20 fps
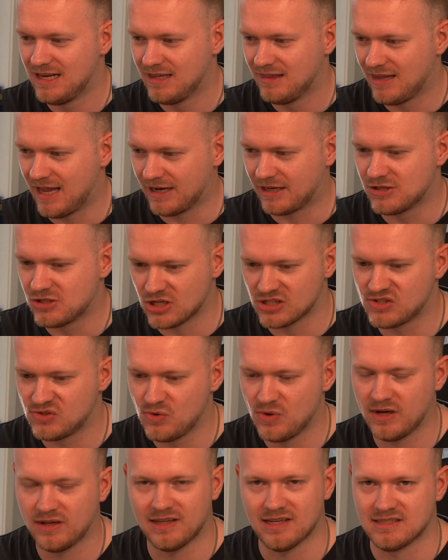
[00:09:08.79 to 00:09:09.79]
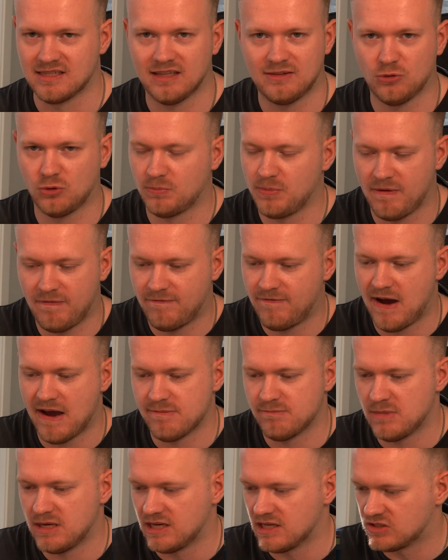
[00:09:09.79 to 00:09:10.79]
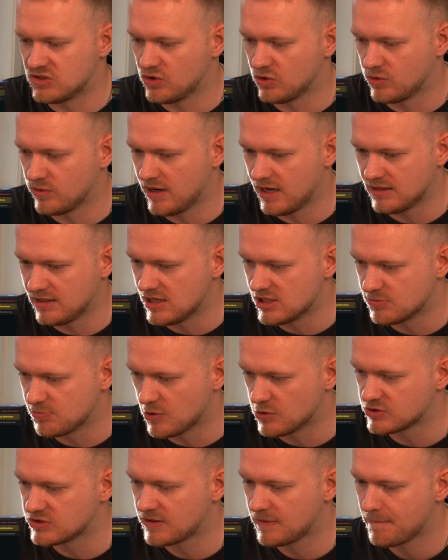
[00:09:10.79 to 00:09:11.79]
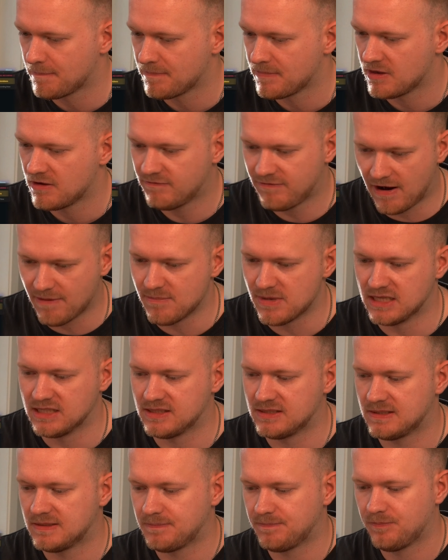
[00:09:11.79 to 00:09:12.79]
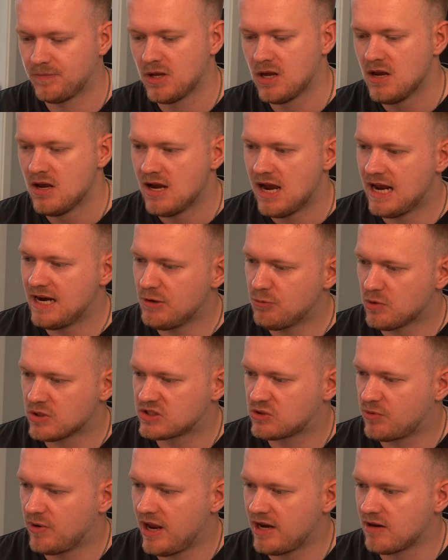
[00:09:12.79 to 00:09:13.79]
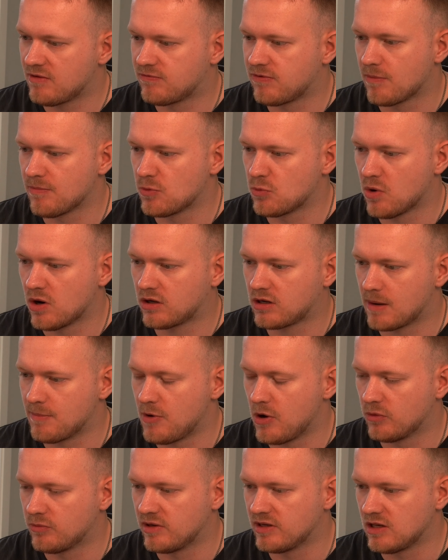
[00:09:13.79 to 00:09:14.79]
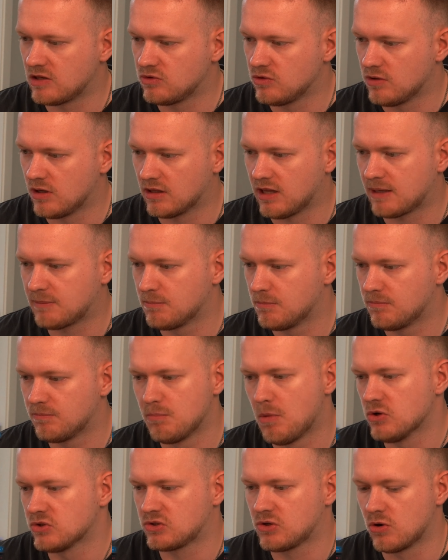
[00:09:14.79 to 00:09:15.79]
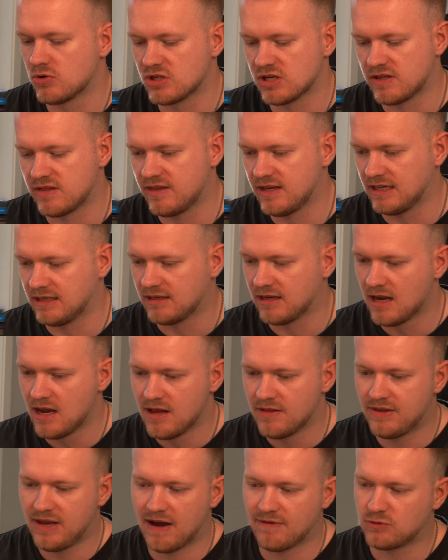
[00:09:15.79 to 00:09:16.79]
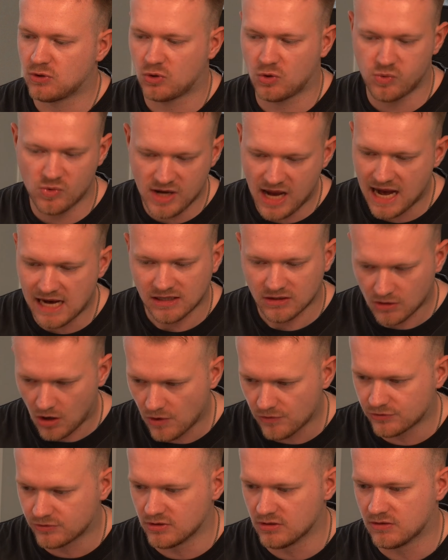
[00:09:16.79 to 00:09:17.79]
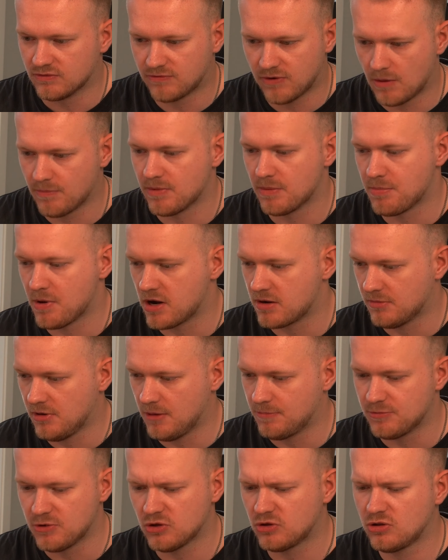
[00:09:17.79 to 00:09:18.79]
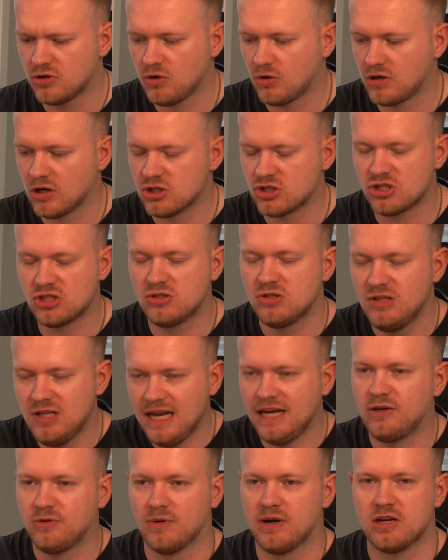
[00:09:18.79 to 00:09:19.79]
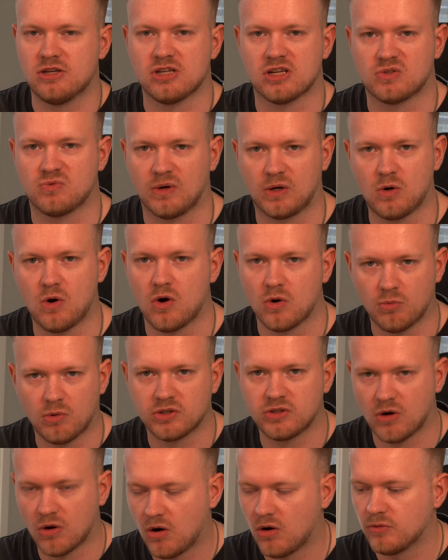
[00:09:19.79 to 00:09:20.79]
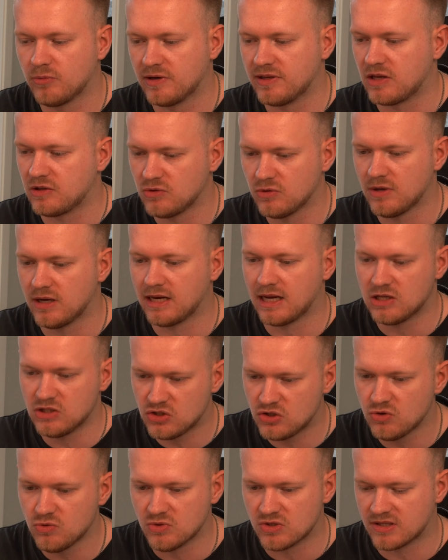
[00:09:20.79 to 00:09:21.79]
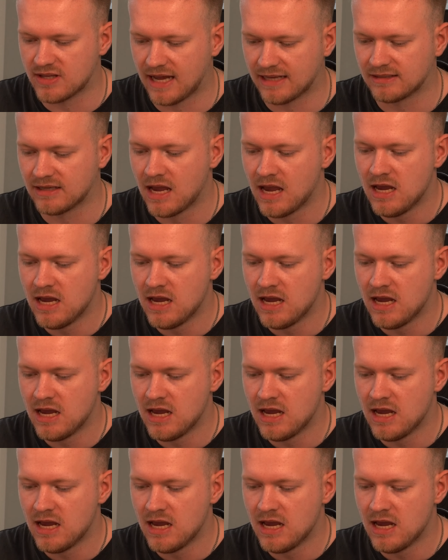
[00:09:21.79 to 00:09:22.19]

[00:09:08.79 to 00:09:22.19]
Like just doing this, it took me 5 minutes to create each post. 5 minutes. And it was created from the work I'm already doing. Like most coaches think they have to create content from the bottom up. You could literally just record what you're already doing and use that.